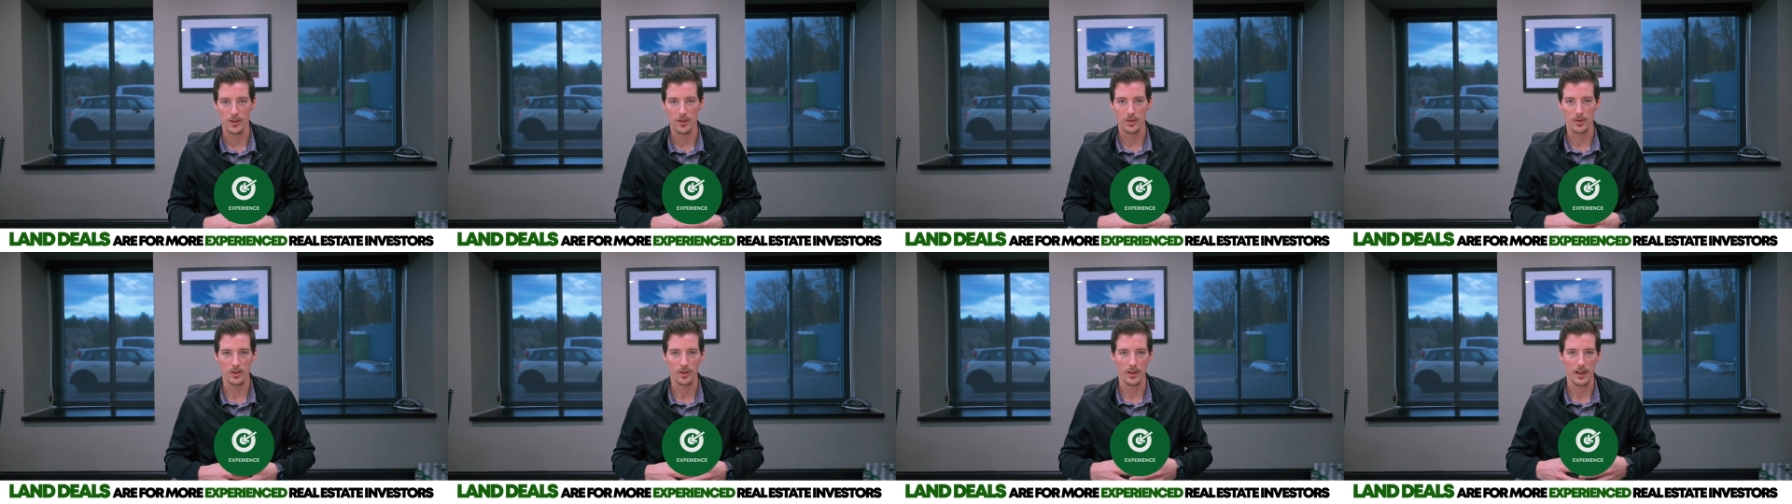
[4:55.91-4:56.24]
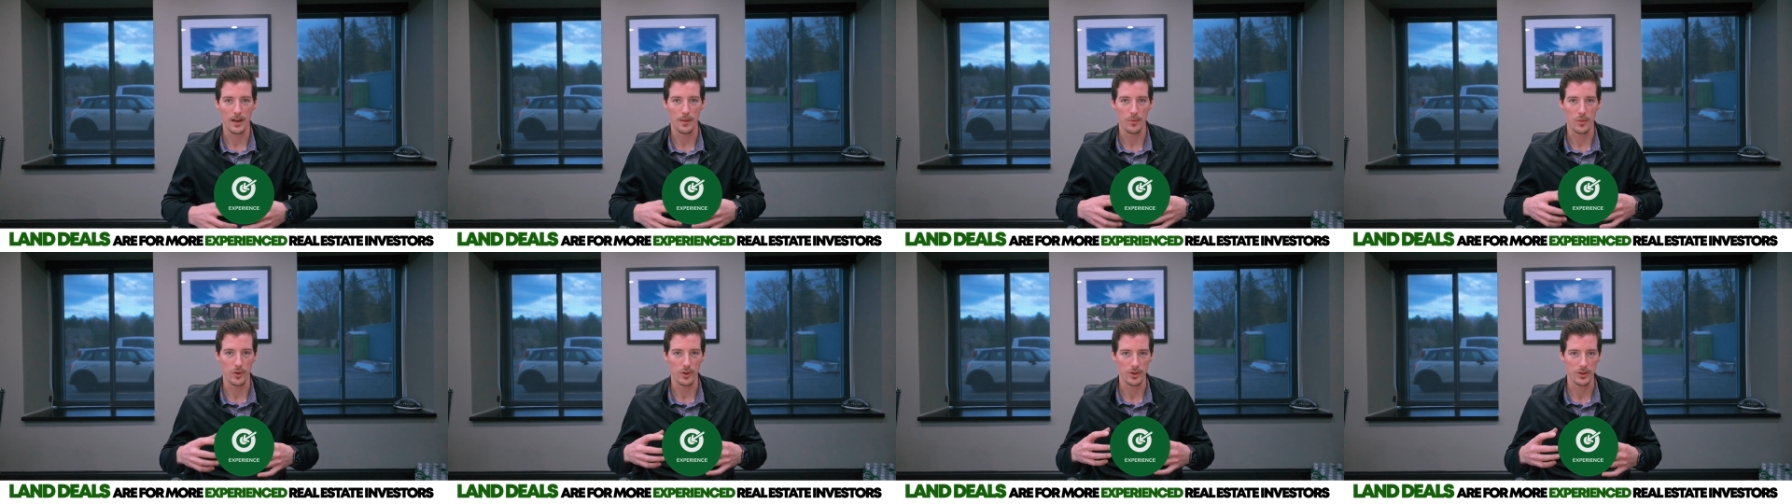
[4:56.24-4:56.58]
There's a
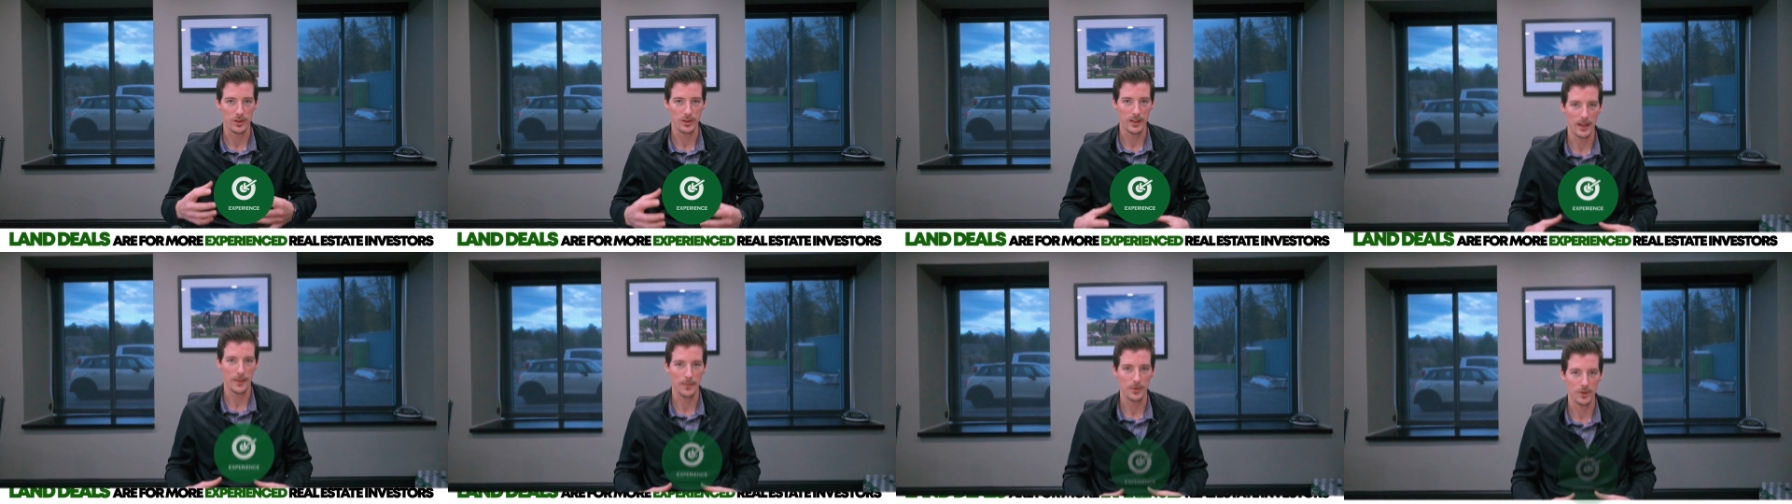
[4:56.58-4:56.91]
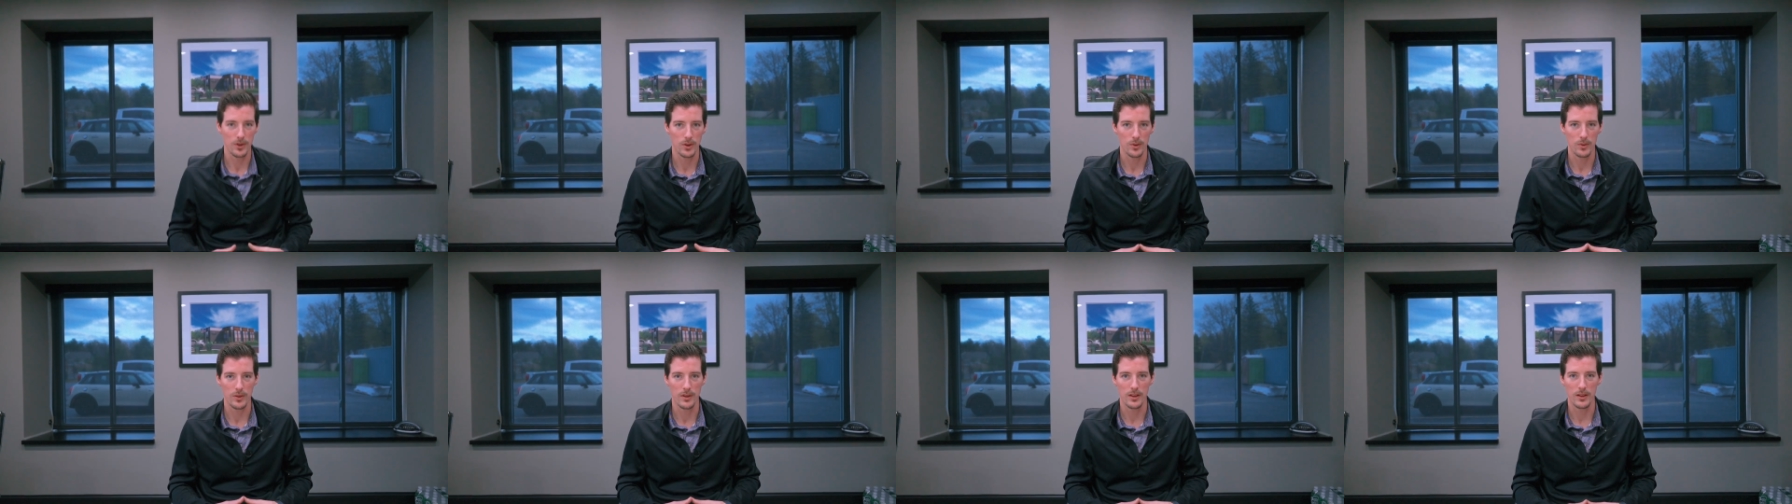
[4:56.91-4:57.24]
lot more steps
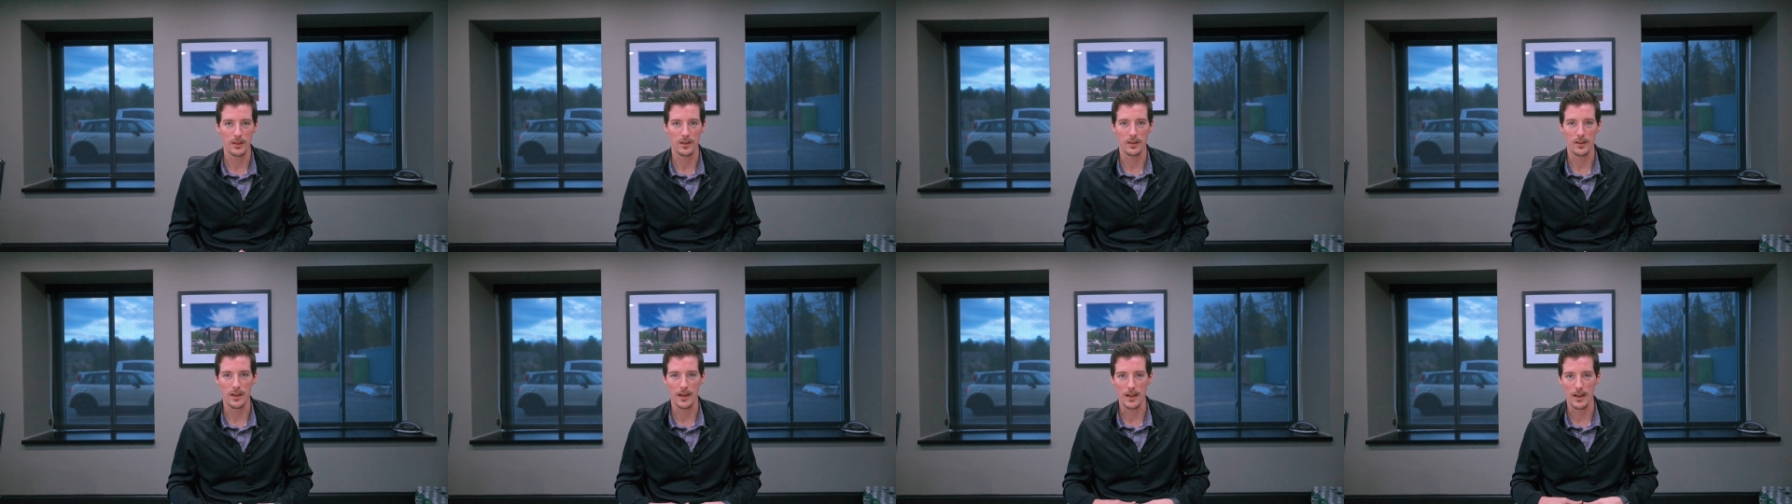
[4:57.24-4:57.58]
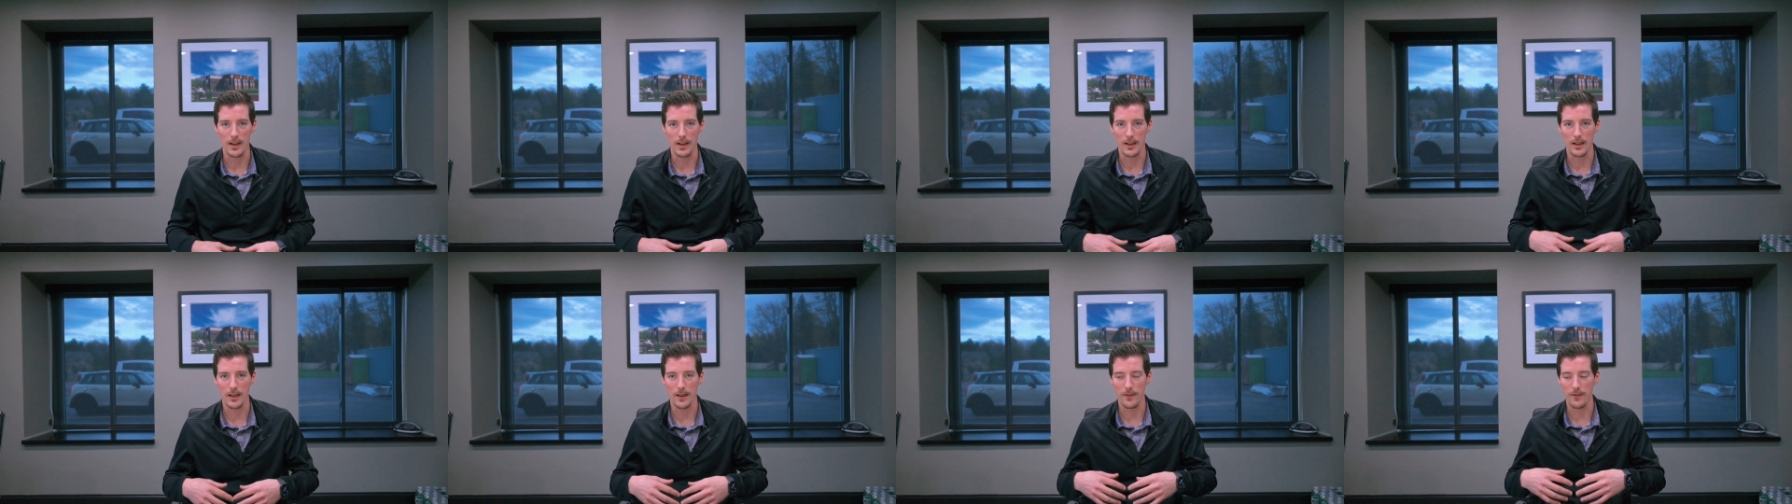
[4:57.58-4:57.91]
to it
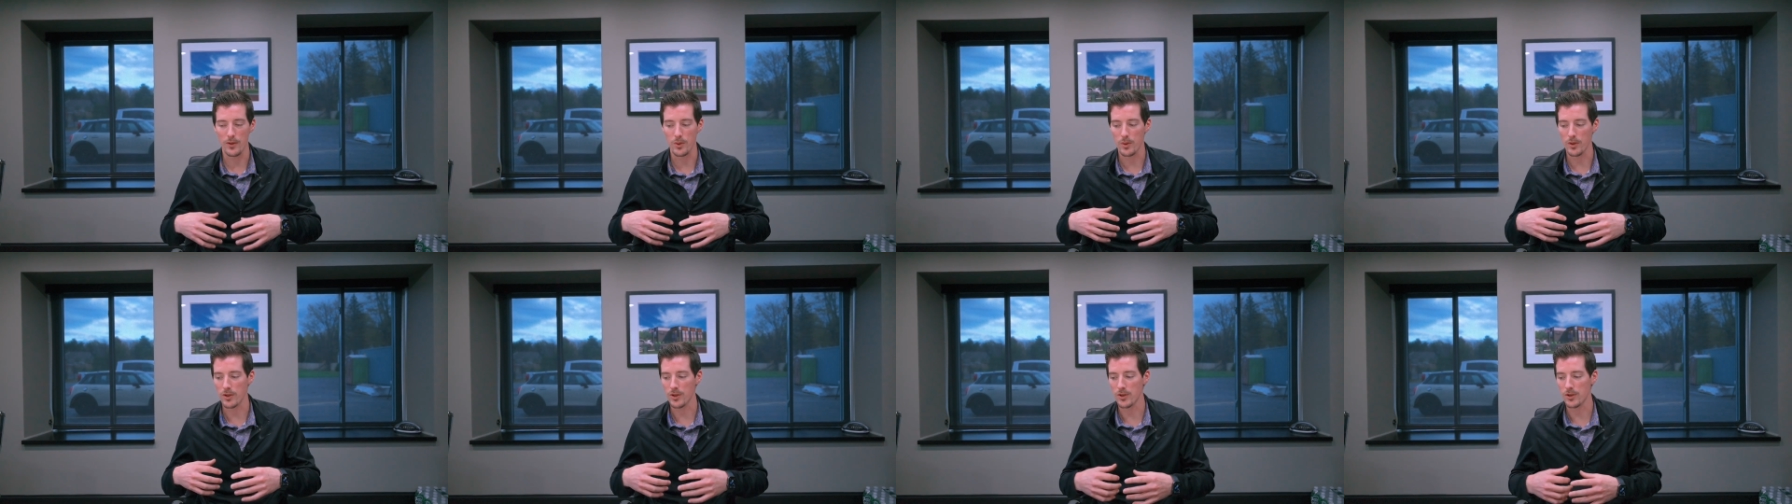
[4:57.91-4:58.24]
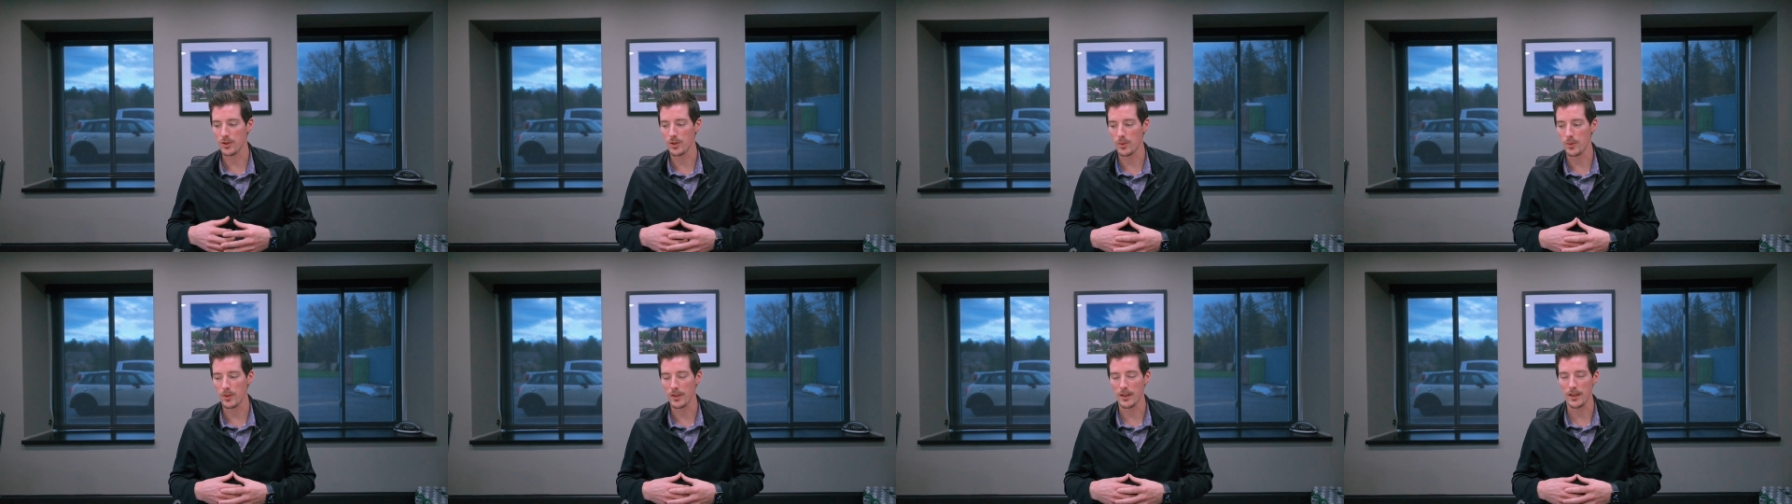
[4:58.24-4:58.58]
than if you were just
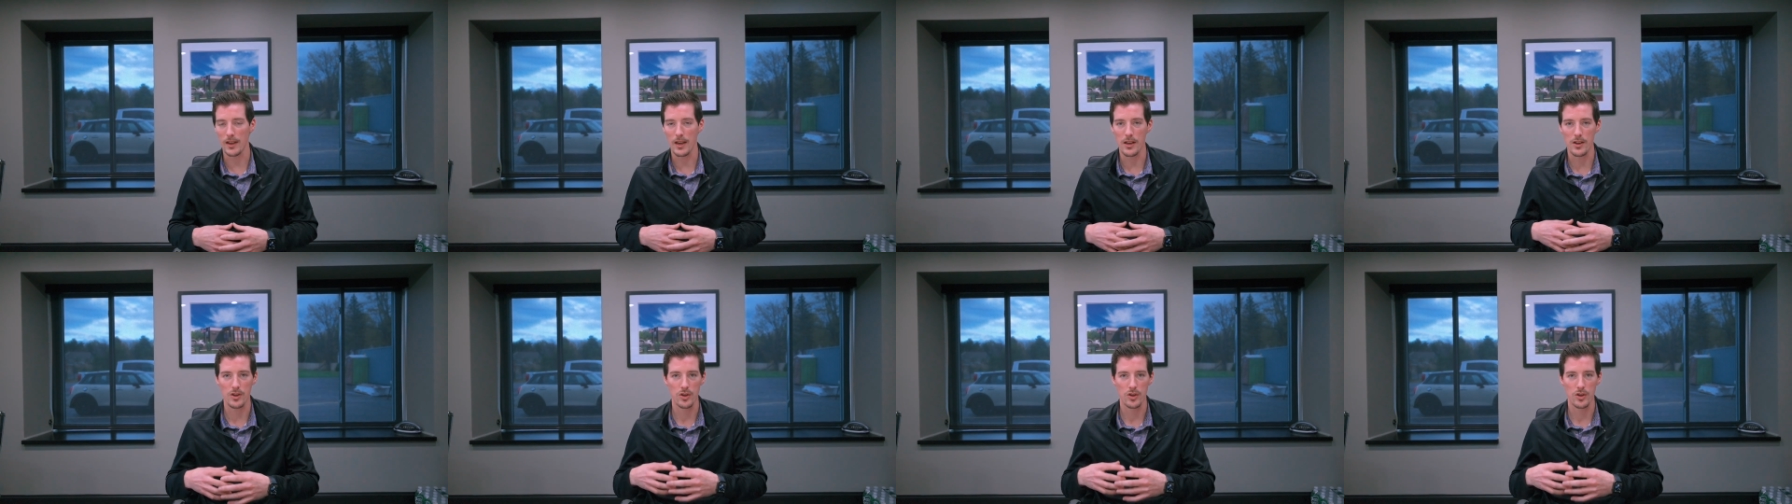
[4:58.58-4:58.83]
doing a